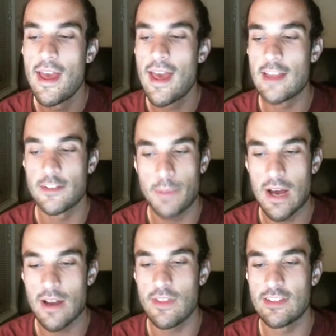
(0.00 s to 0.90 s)
as
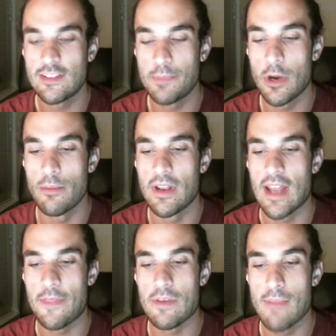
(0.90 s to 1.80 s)
part of the experiment
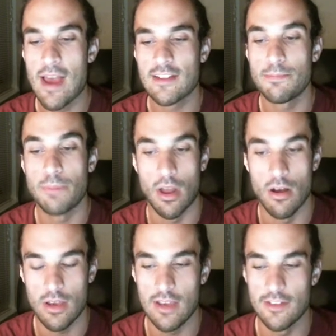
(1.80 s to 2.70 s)
at the Max
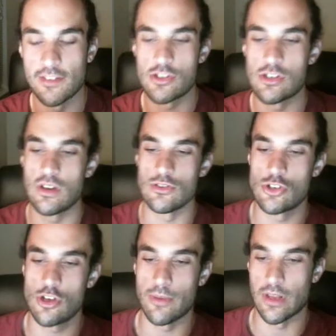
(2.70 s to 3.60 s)
Planck Institute in
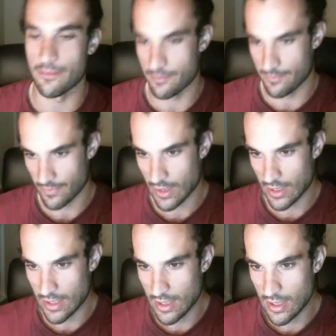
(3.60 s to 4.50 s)
Germany.
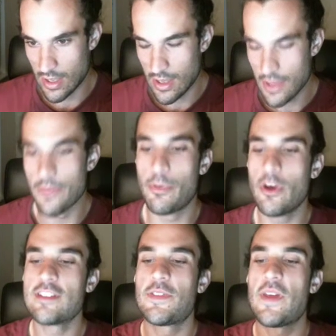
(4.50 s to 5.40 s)
The
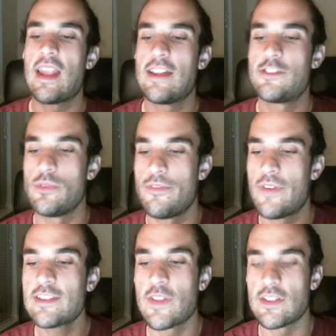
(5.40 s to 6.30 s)
birds then had to
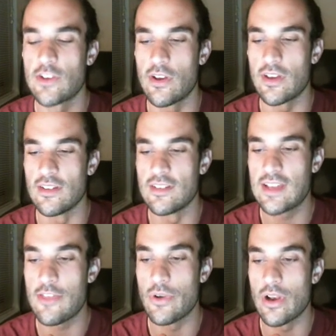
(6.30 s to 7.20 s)
invest their tokens
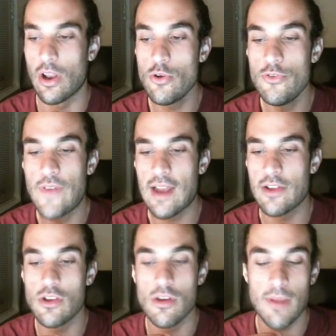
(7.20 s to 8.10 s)
either in
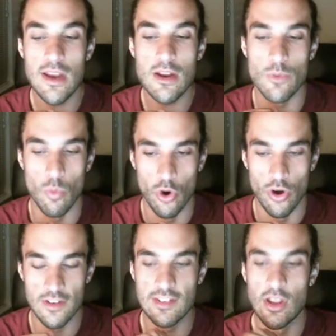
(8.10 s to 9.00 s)
low-value immediate
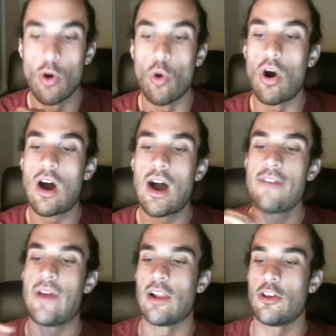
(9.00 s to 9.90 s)
rewards or
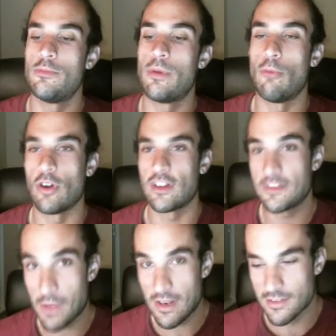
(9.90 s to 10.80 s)
high-value but more
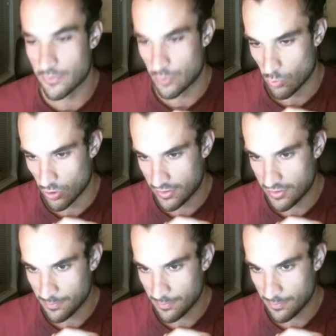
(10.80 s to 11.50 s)
expensive rewards.